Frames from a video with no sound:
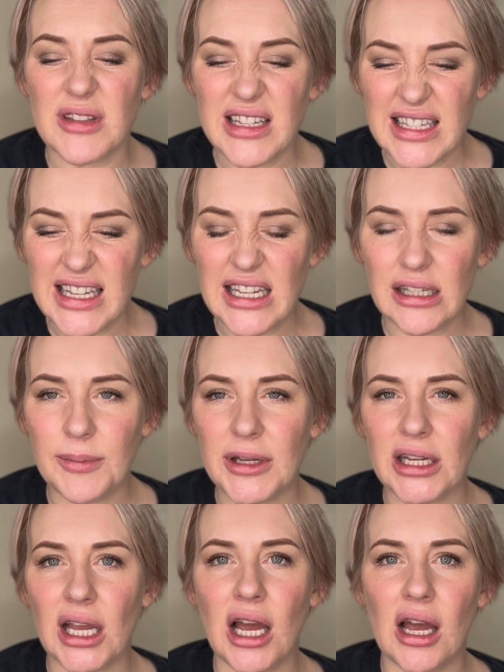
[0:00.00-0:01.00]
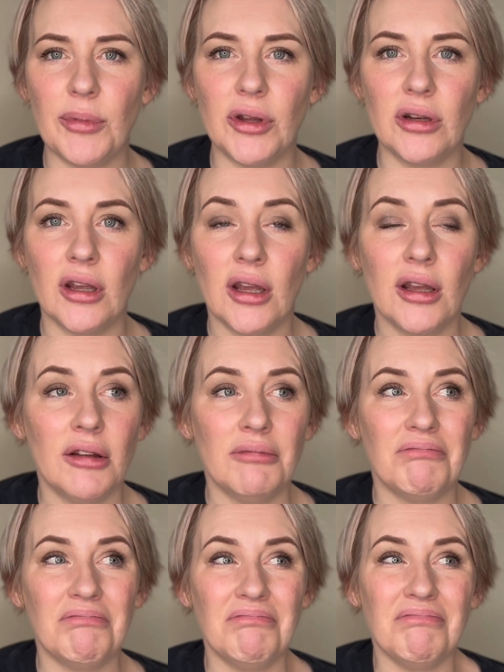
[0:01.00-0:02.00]
little bit of carbon,
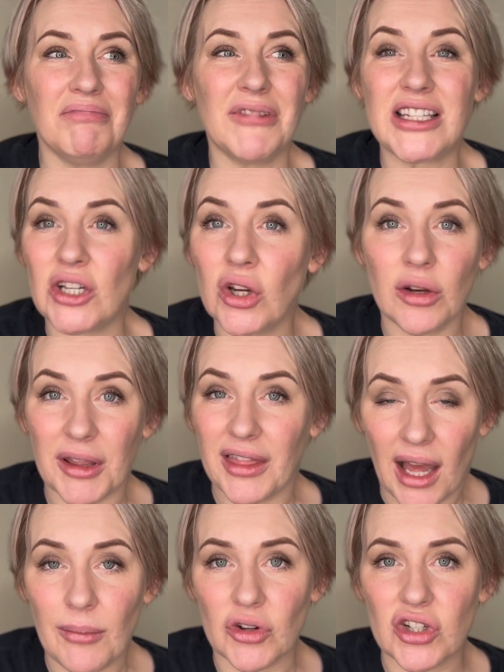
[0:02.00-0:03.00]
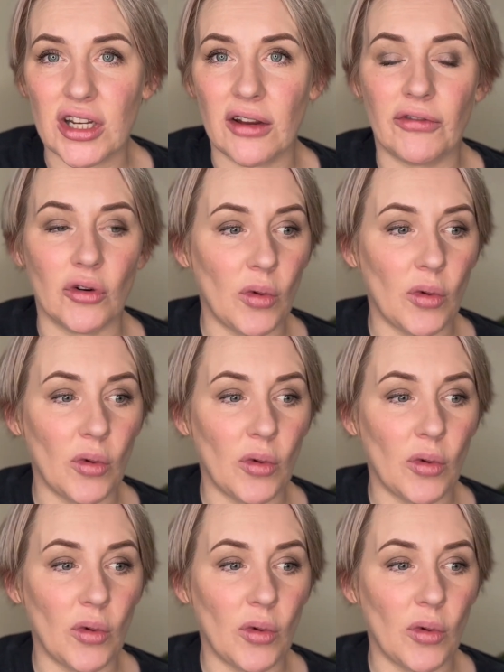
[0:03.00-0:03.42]
it's not going to be that much different.